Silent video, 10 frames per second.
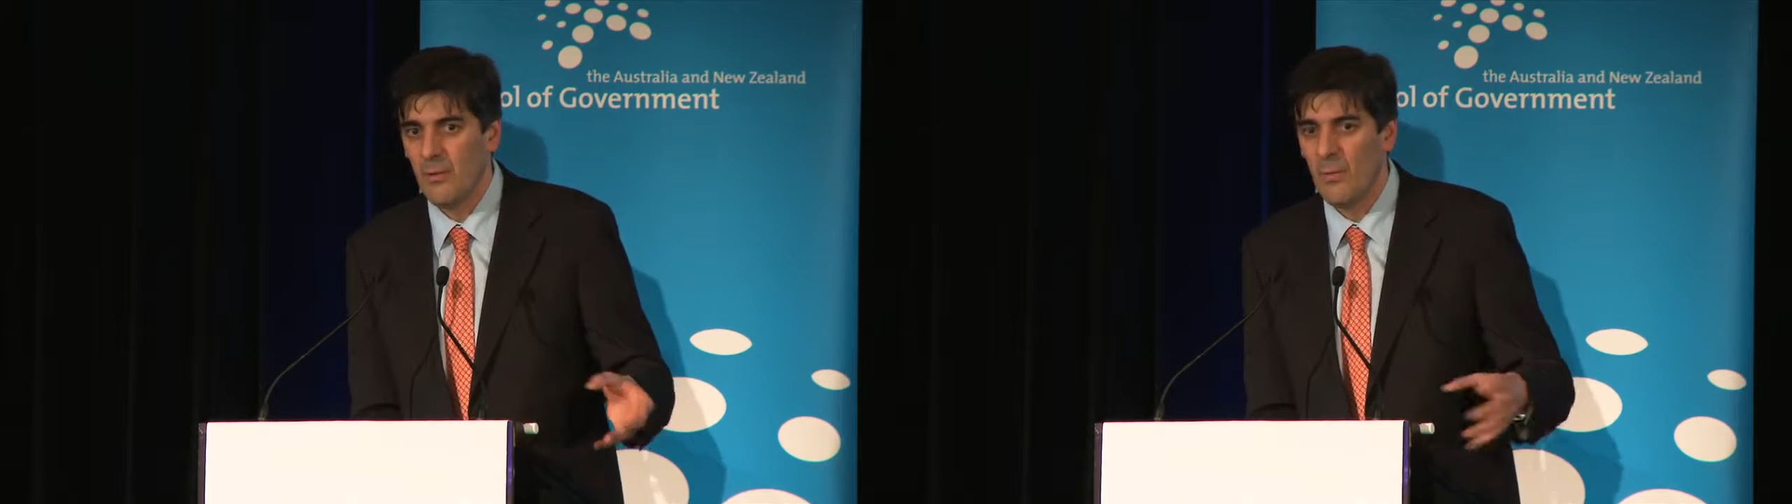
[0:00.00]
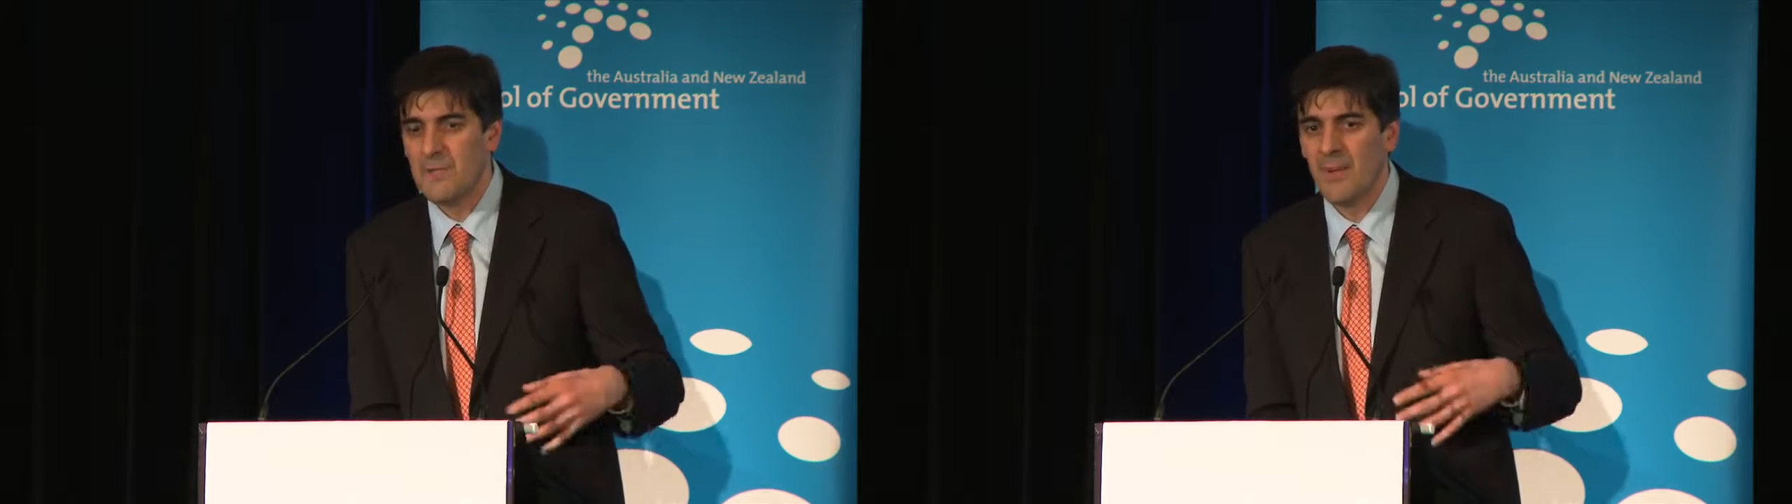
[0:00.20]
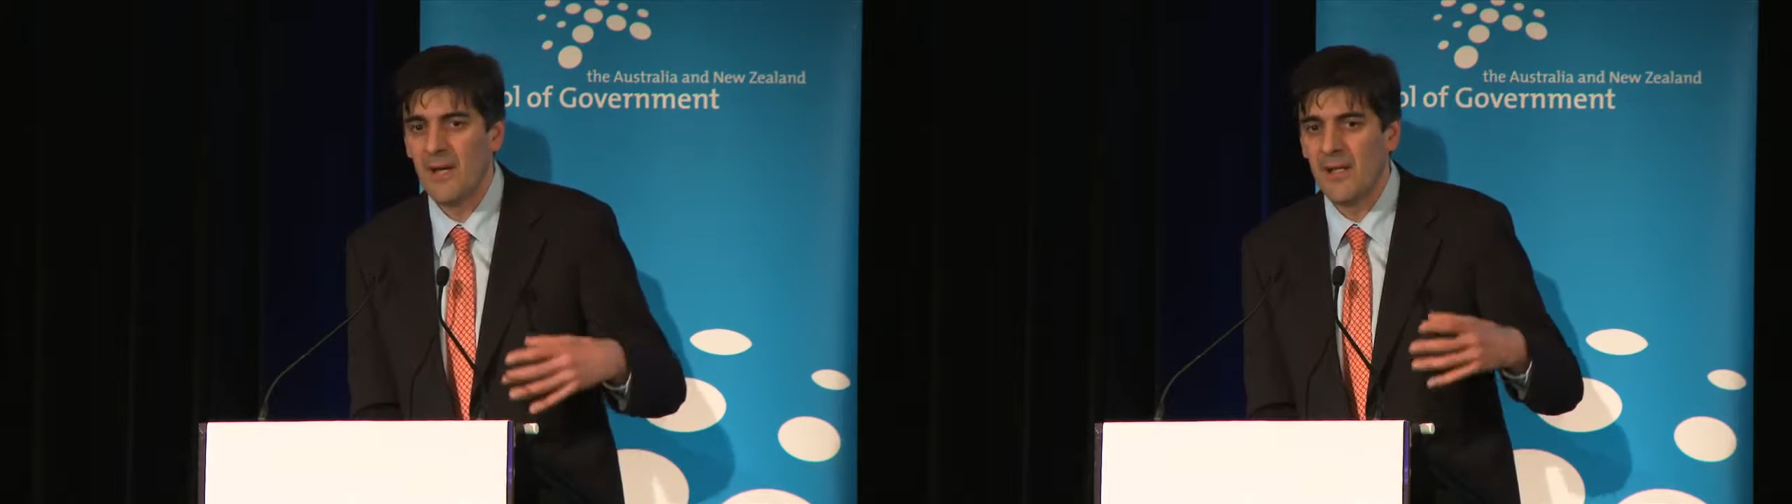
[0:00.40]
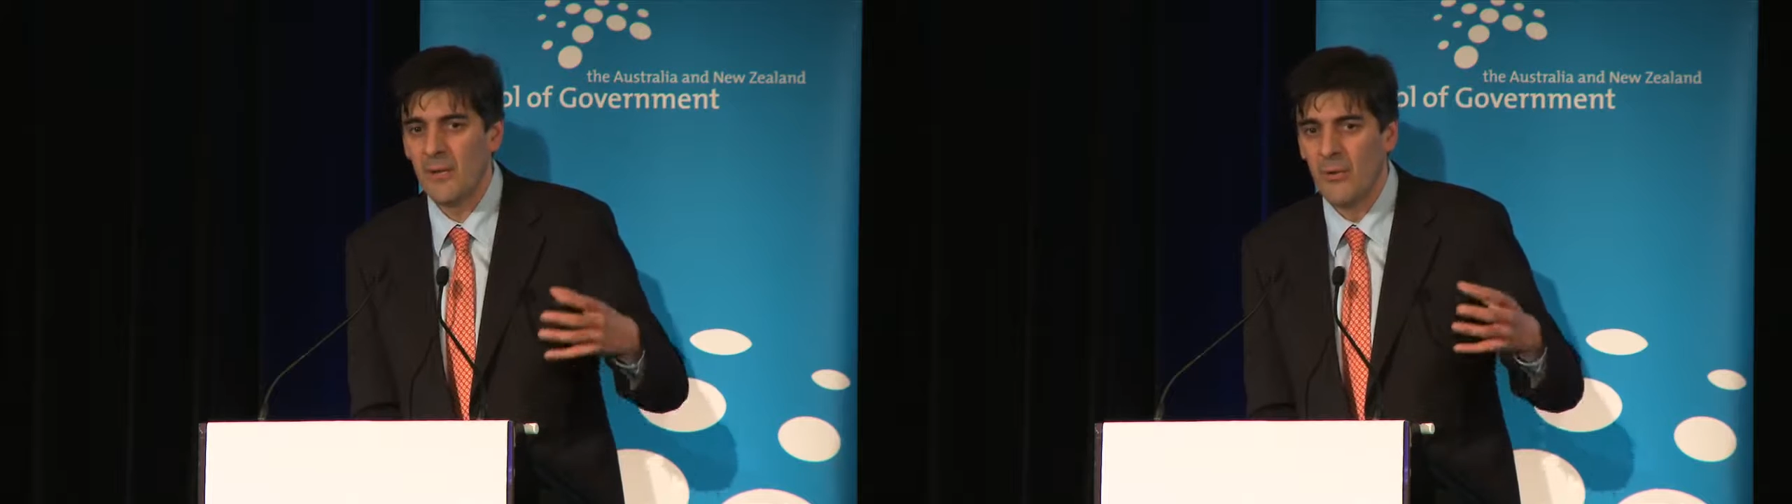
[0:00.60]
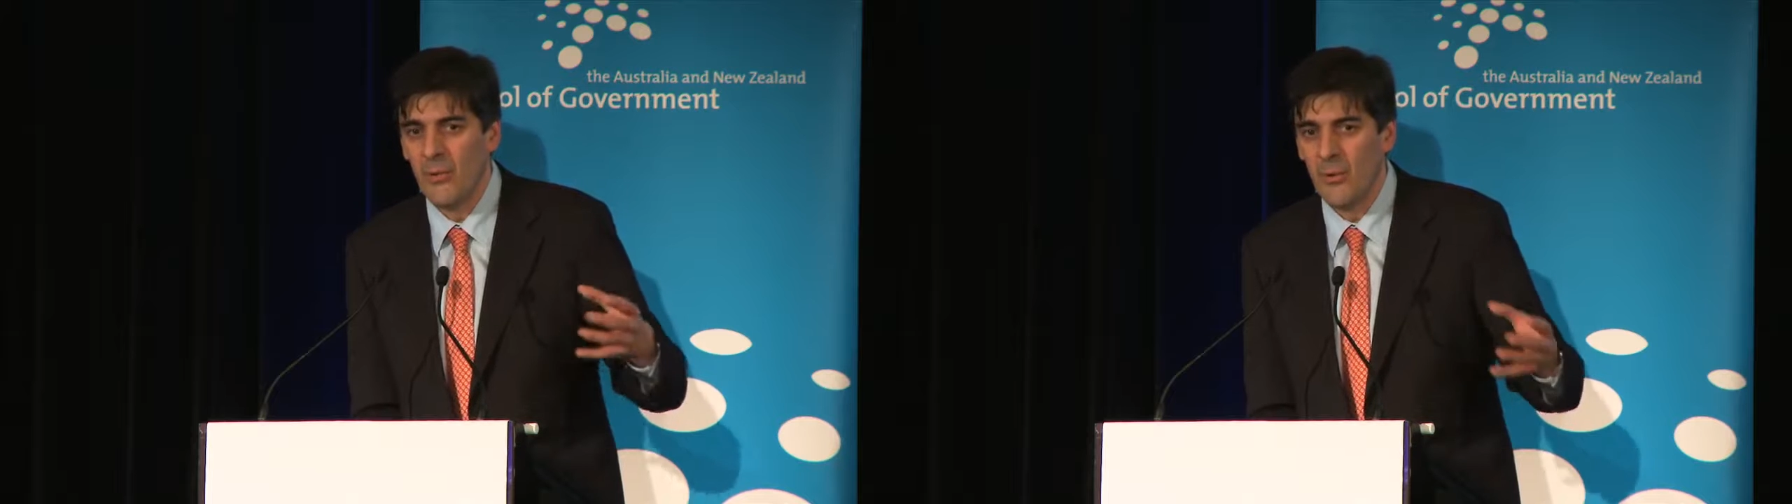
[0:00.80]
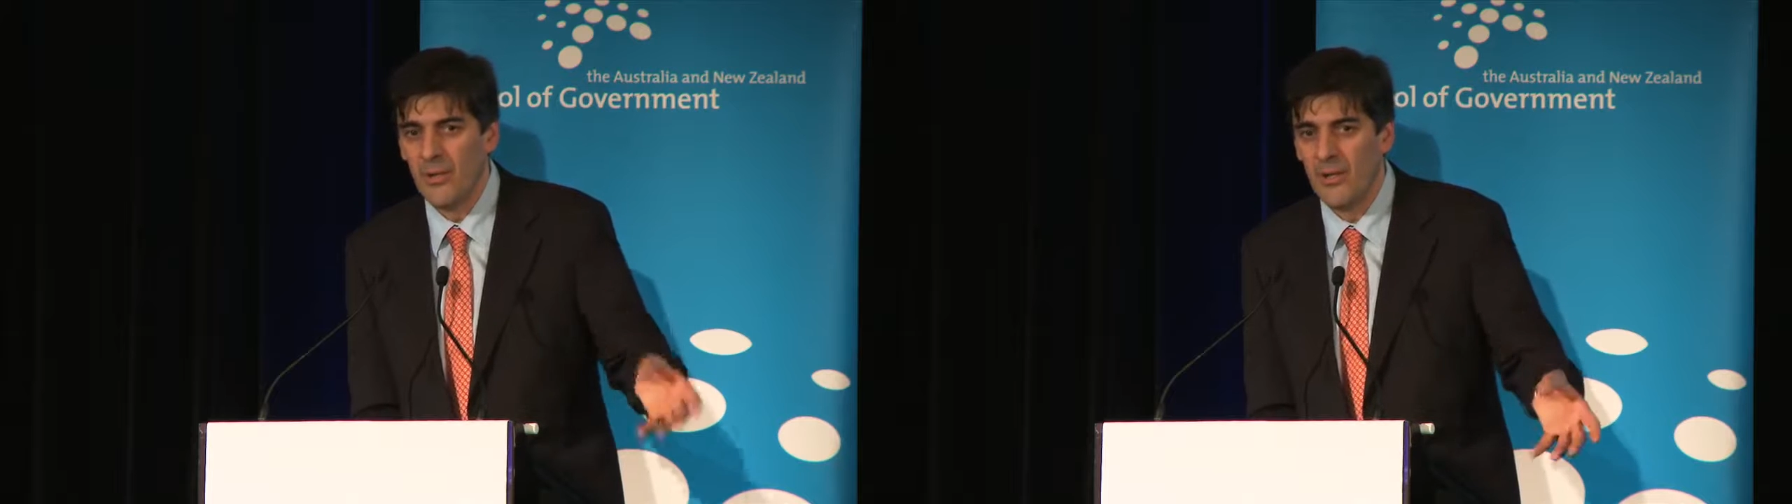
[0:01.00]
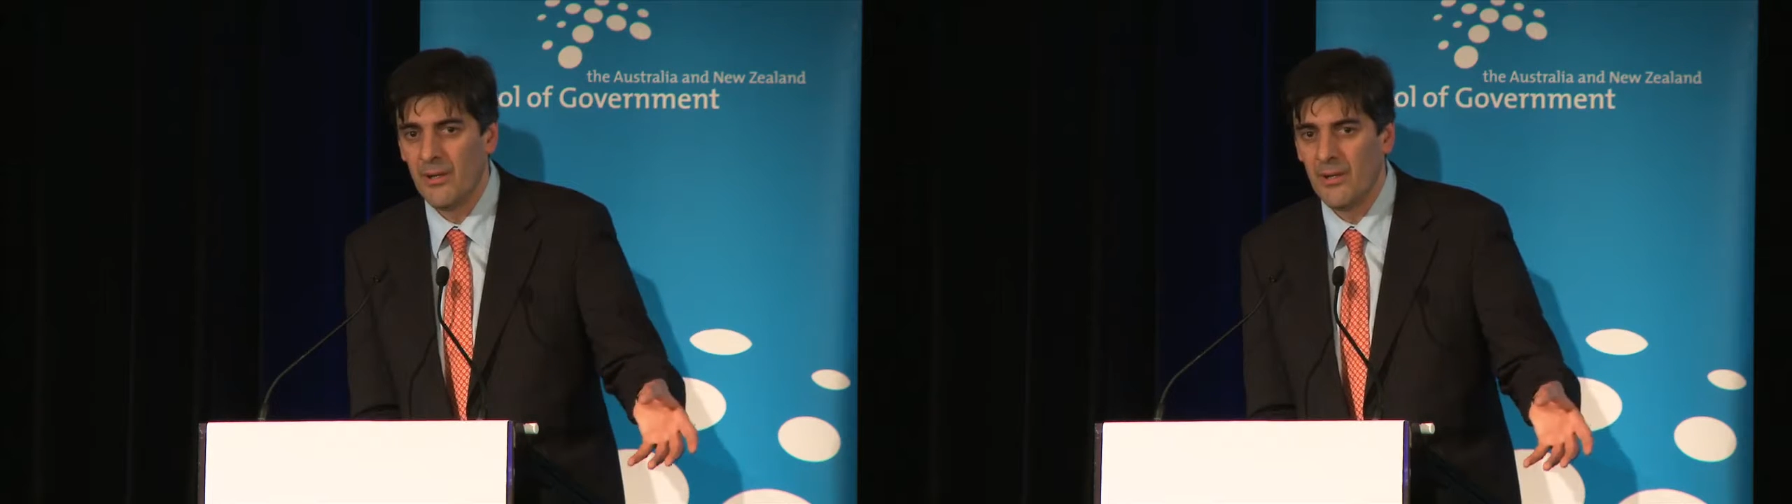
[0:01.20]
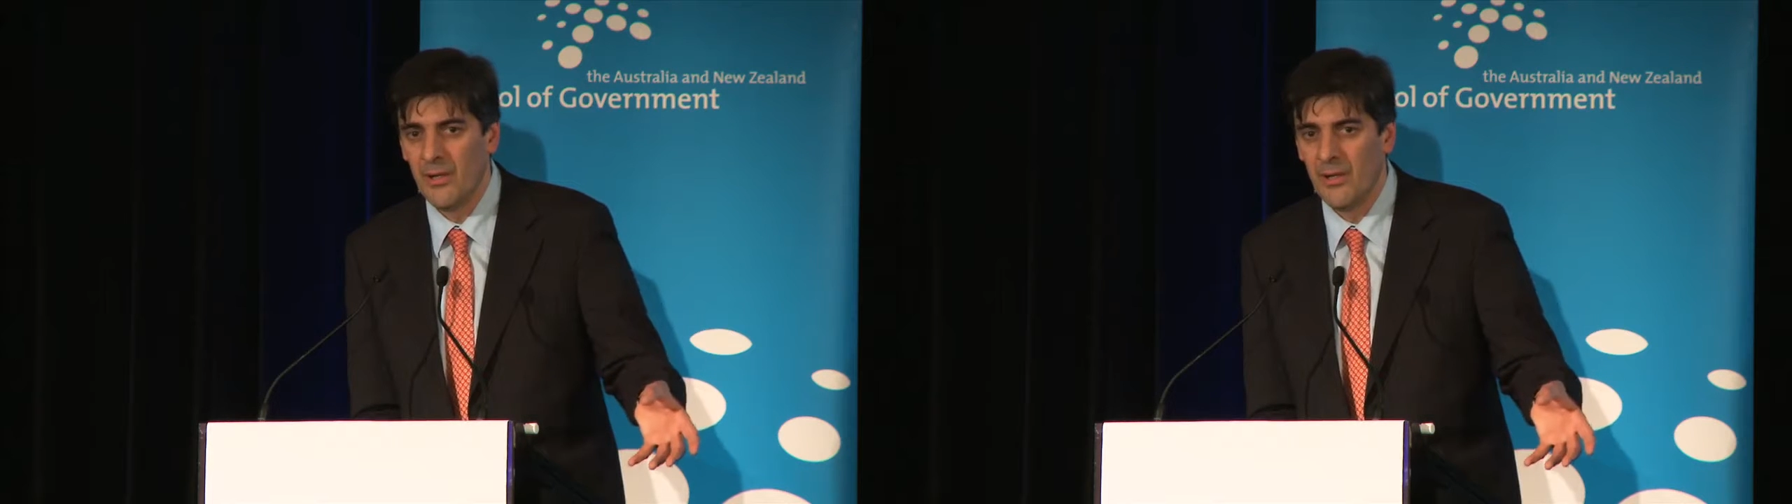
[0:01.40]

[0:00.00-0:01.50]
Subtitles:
Which party do I want to